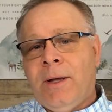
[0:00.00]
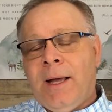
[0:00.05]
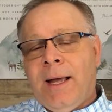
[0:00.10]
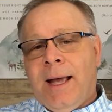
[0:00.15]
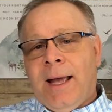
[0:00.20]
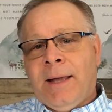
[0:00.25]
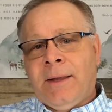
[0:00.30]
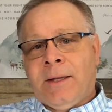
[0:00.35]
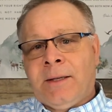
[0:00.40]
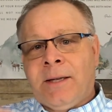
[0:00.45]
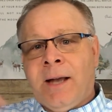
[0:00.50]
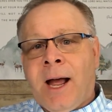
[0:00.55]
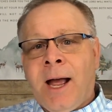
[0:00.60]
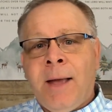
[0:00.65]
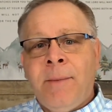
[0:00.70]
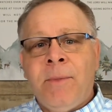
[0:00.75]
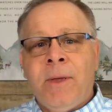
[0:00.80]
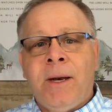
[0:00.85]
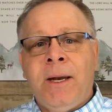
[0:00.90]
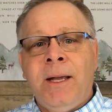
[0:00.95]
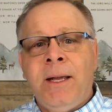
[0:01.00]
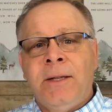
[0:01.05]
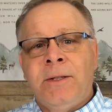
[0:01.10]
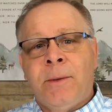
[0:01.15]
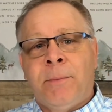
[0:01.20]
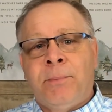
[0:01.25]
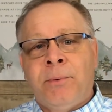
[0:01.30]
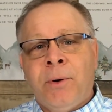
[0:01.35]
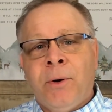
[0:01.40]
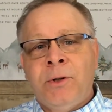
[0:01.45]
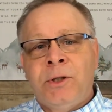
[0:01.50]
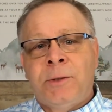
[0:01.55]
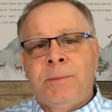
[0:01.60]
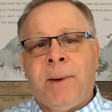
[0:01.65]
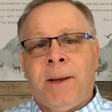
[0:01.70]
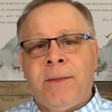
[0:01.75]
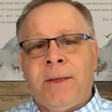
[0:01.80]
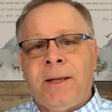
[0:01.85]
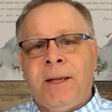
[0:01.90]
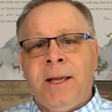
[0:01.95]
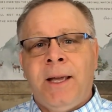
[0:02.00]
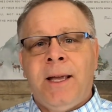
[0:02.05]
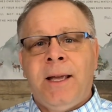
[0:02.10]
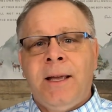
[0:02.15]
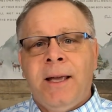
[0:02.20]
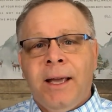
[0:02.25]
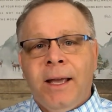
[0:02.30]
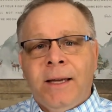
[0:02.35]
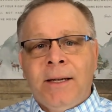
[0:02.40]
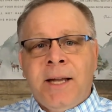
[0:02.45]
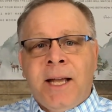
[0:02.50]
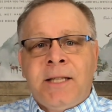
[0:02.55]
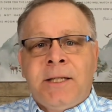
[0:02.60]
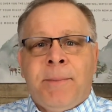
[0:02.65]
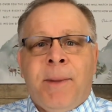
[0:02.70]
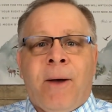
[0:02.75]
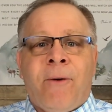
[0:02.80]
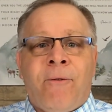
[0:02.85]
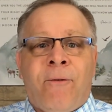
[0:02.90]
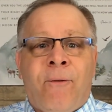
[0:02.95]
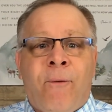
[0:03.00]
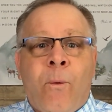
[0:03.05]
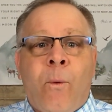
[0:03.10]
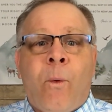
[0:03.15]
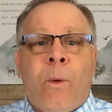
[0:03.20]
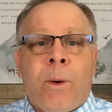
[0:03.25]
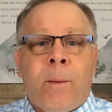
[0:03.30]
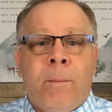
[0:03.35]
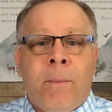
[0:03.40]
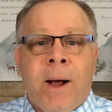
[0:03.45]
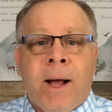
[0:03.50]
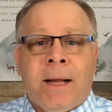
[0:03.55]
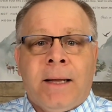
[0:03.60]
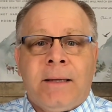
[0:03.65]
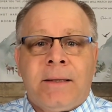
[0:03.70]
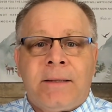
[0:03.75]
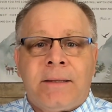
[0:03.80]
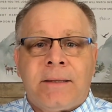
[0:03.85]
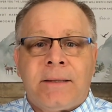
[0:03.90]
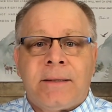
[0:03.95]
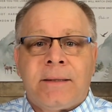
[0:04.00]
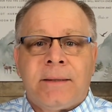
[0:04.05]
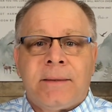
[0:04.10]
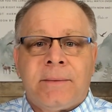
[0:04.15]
and the time that he is approached by the king takes about 4 months.